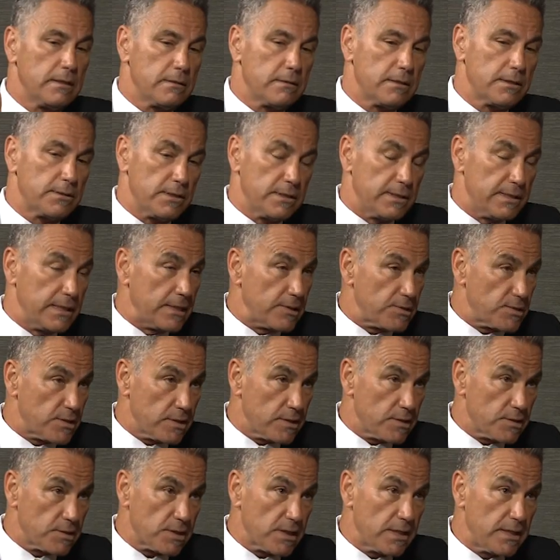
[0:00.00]
get the day
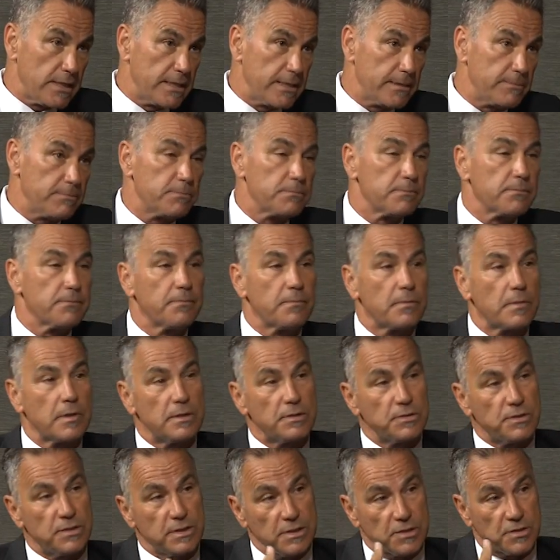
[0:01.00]
set aside
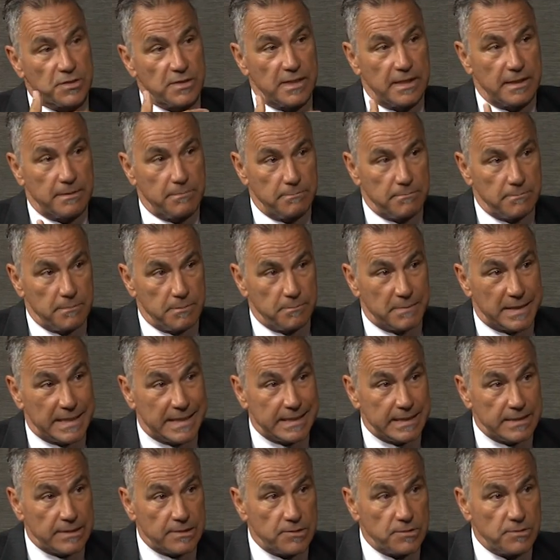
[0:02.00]

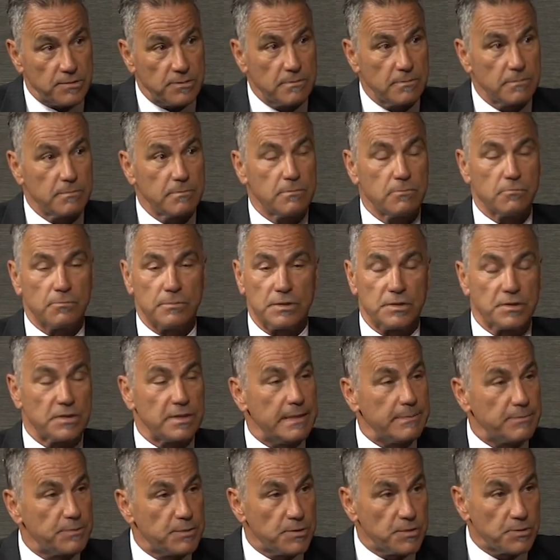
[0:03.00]
meetings,
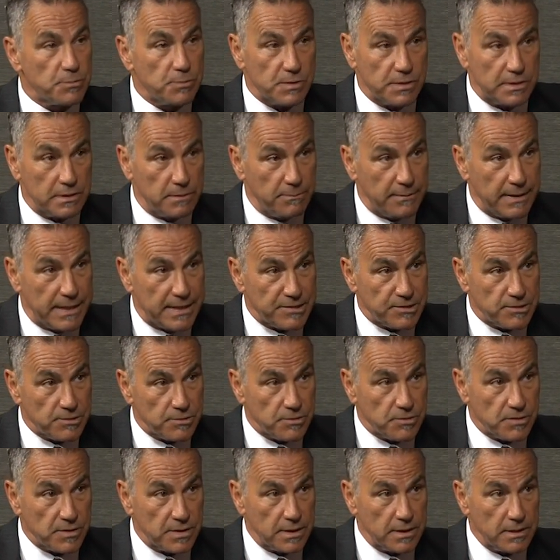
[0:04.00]
receptions with the
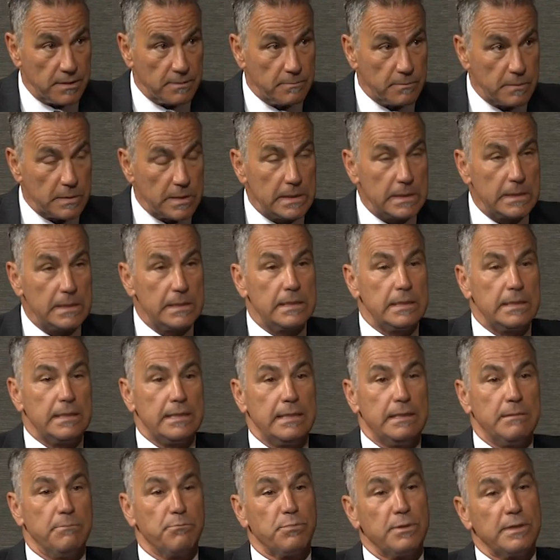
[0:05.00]
ambassadors there,
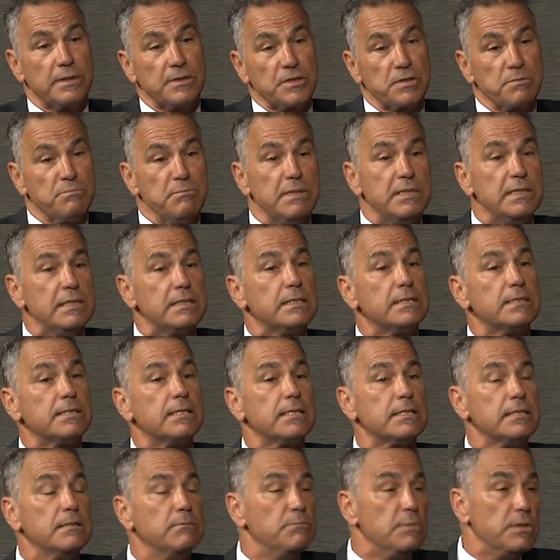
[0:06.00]
and bring as many
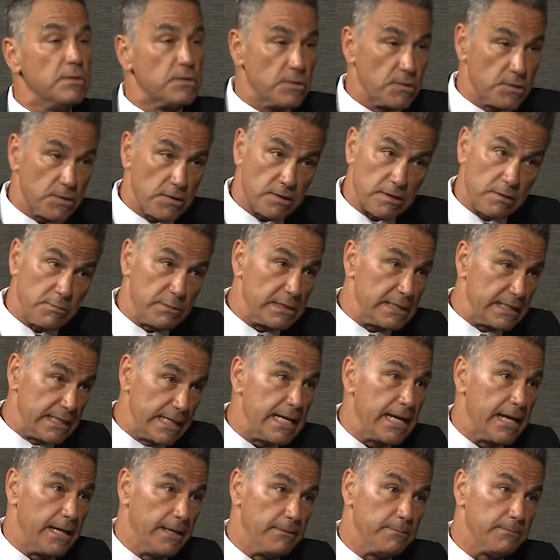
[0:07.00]
Kentucky businesses that we
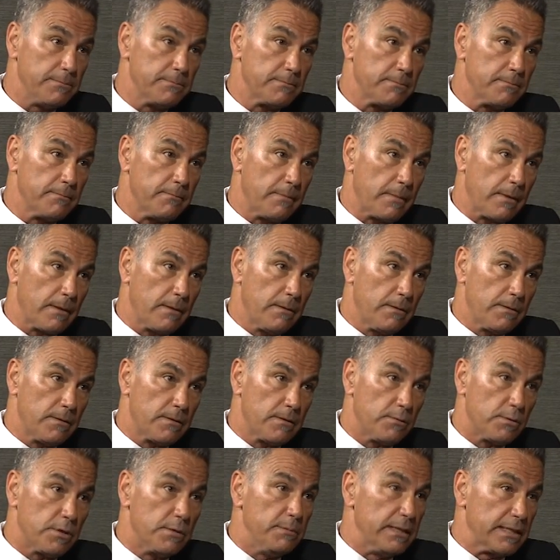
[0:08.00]
can
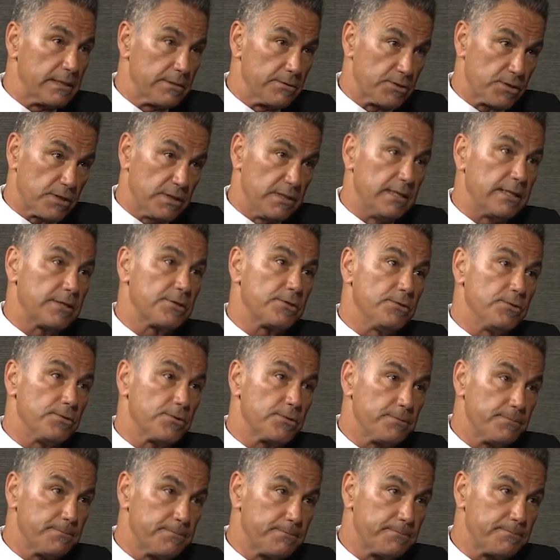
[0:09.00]
that want to make those
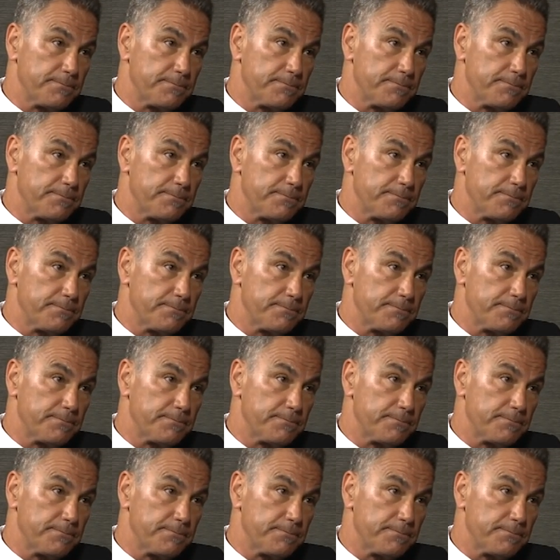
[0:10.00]
connections.